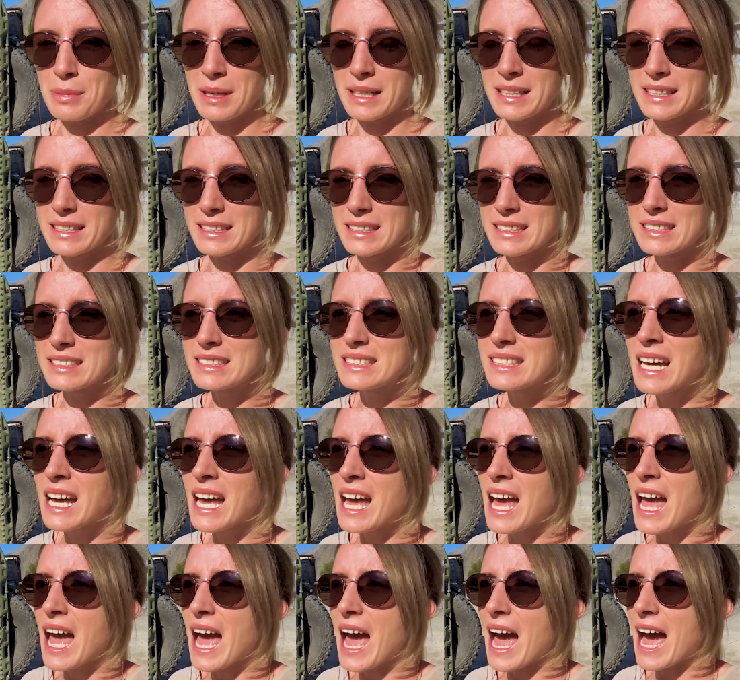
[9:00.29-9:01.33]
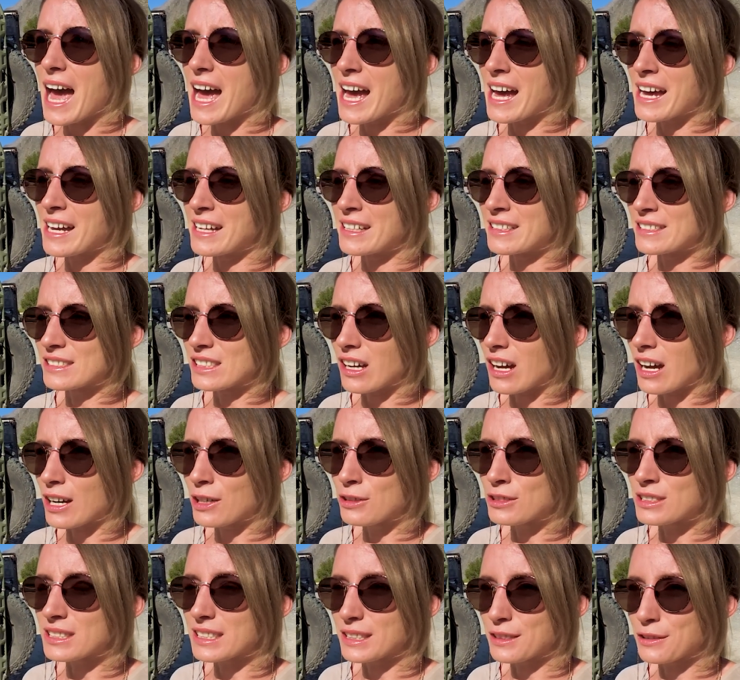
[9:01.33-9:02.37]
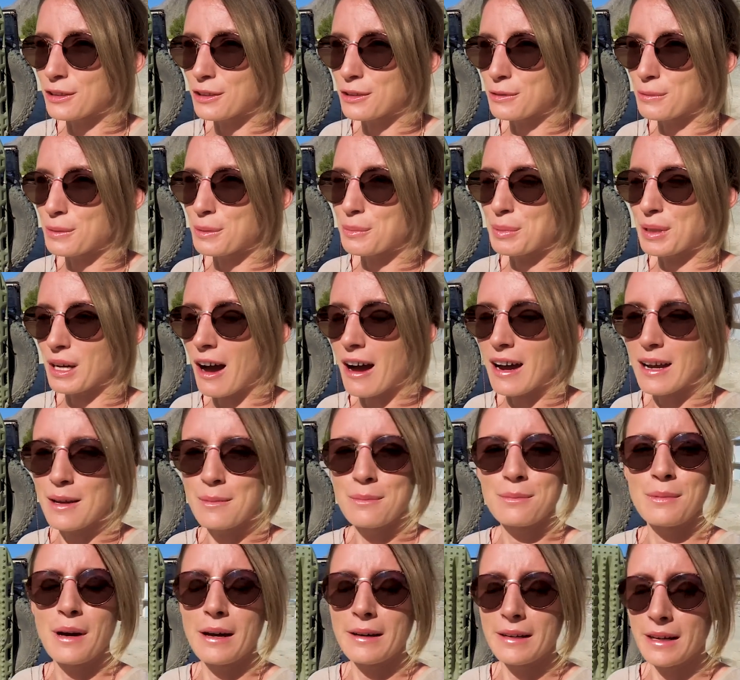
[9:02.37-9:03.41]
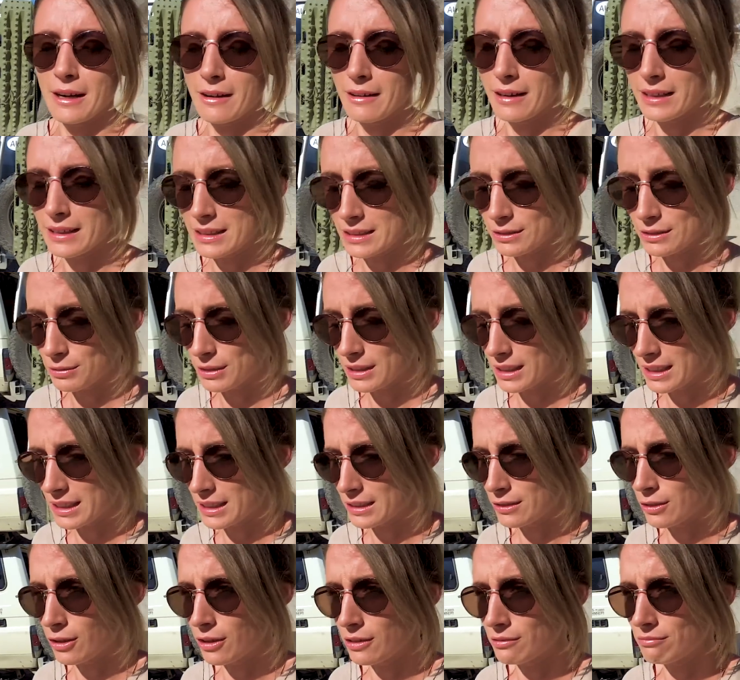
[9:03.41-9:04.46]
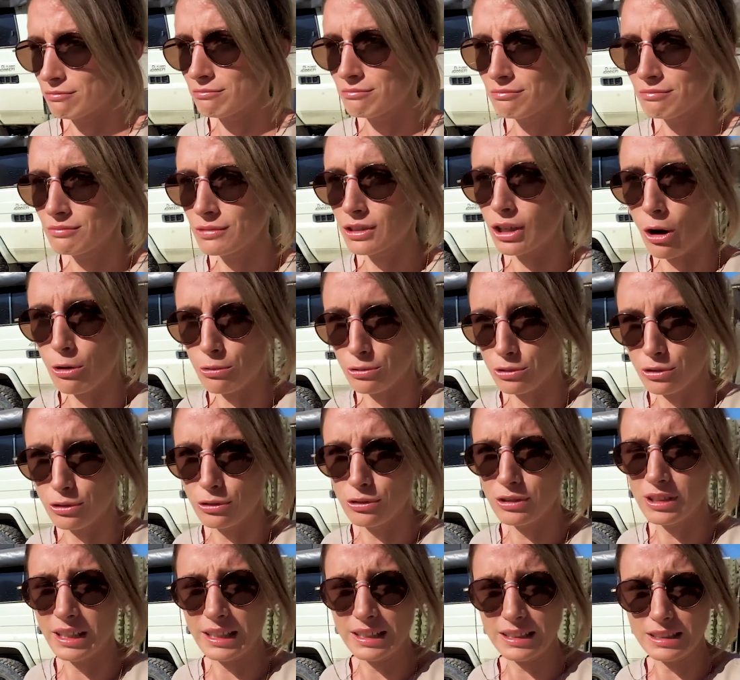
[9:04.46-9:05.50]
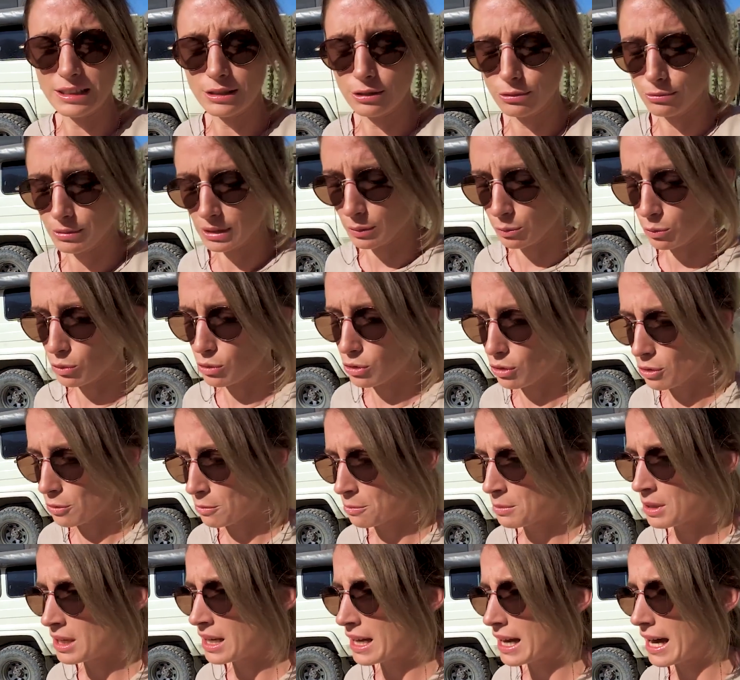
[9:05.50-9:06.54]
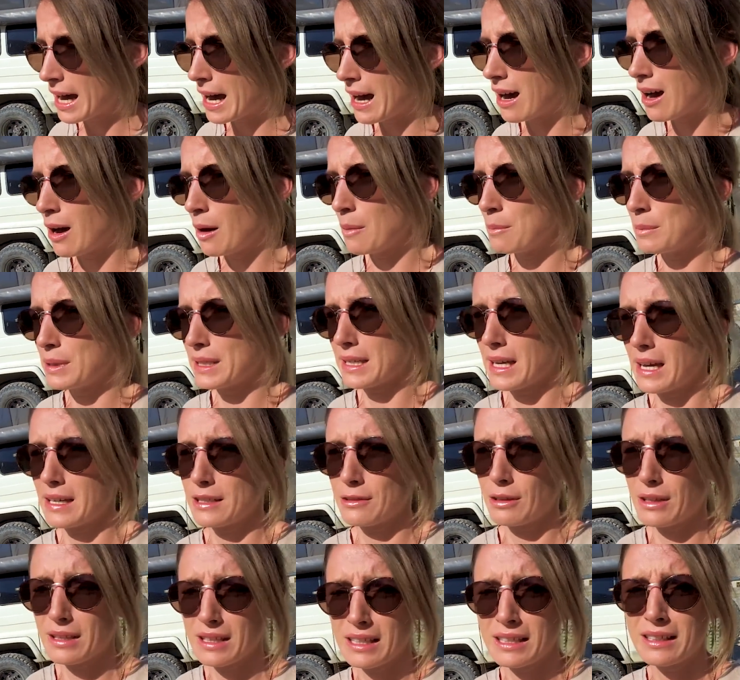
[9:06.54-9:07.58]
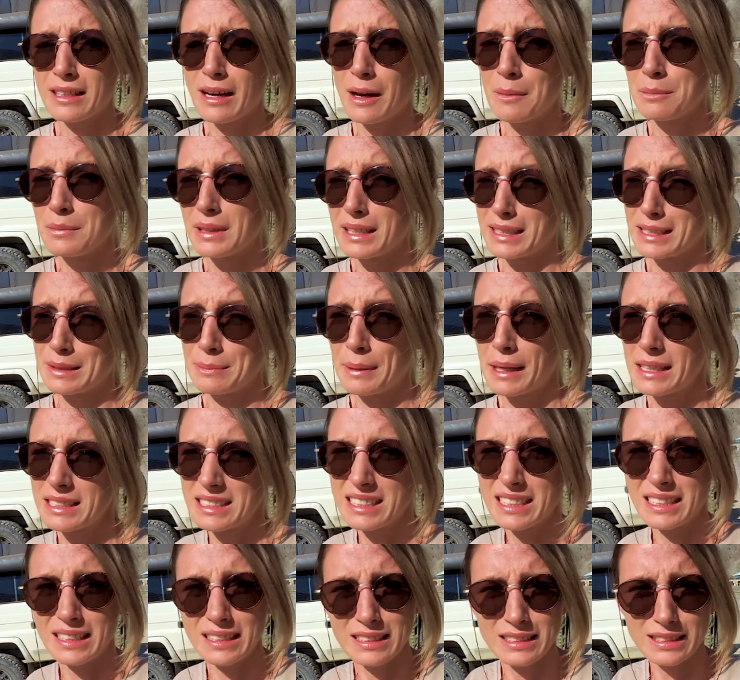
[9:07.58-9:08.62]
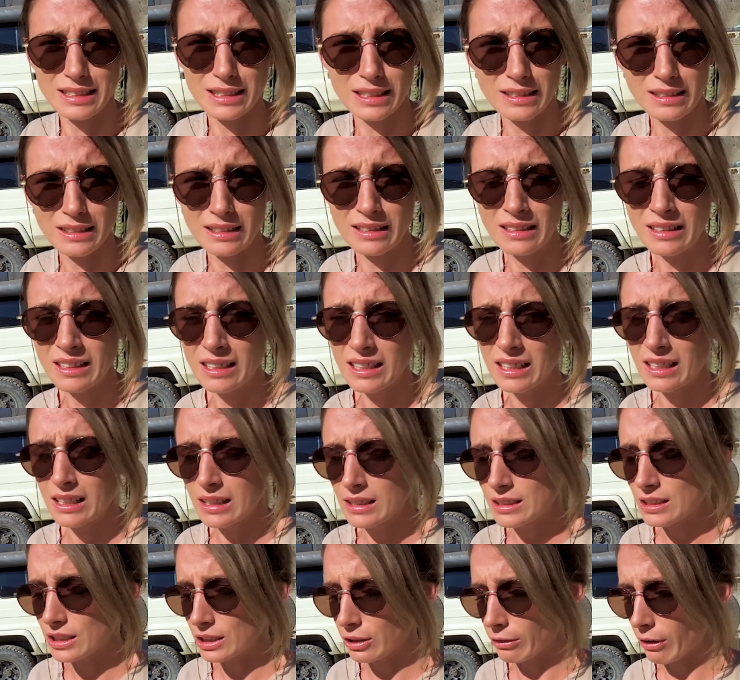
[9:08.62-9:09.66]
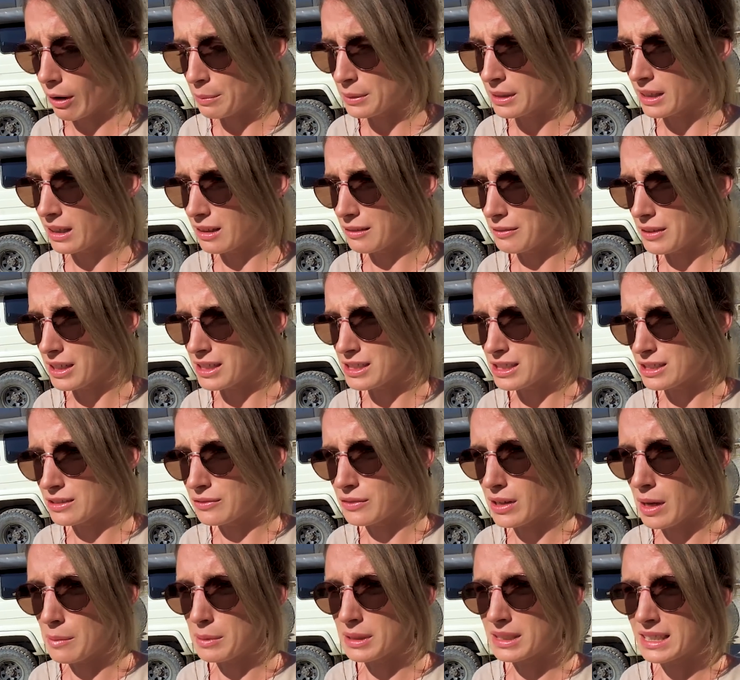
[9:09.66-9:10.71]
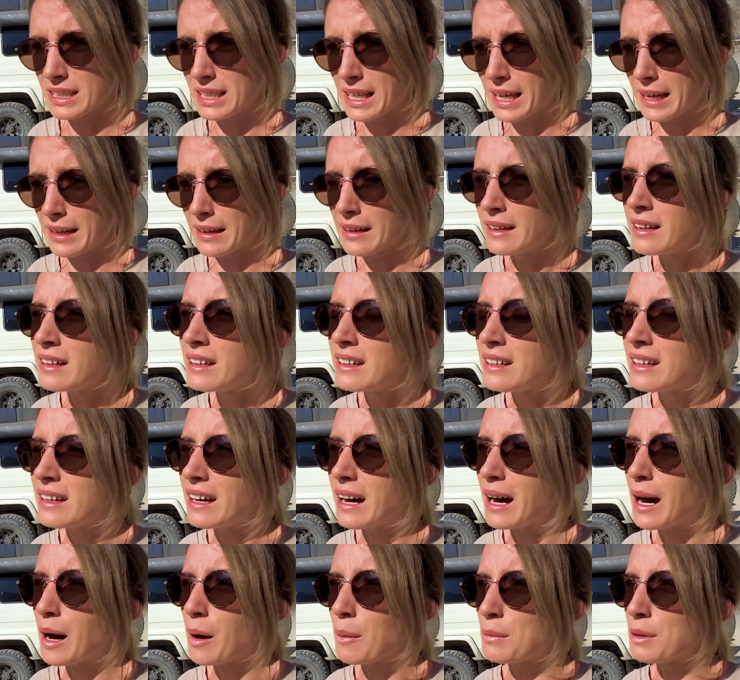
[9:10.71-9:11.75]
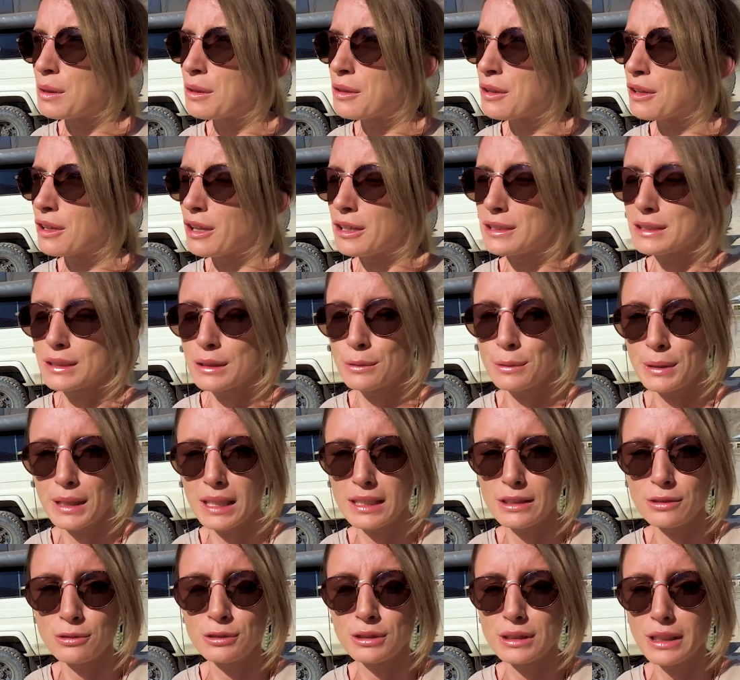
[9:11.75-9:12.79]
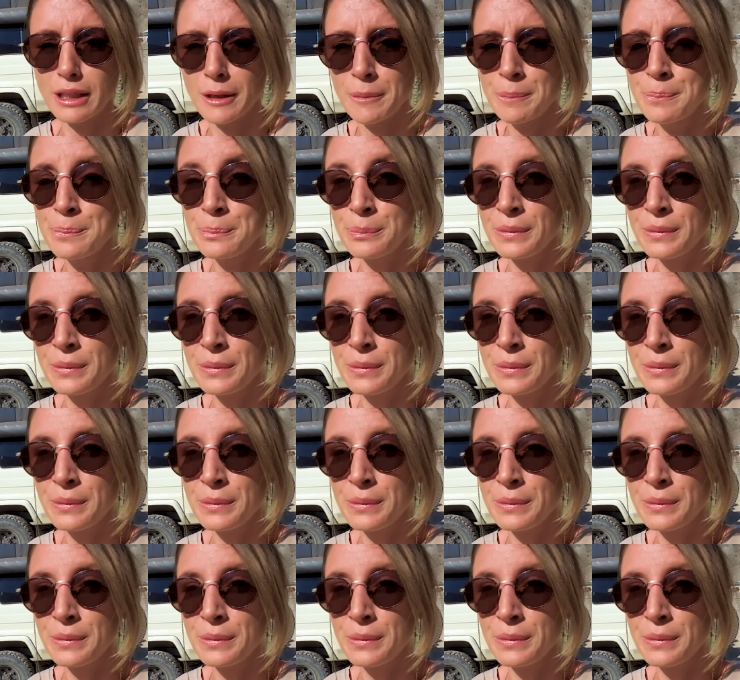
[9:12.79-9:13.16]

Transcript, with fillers: meters, and I honestly thought that we'd be higher by now, and it's really not cold at all. Like it's still really warm. Um, but yeah, so I think I'm expecting it to to go up in elevation a fair bit today. Um, the closer that we get to Hunza.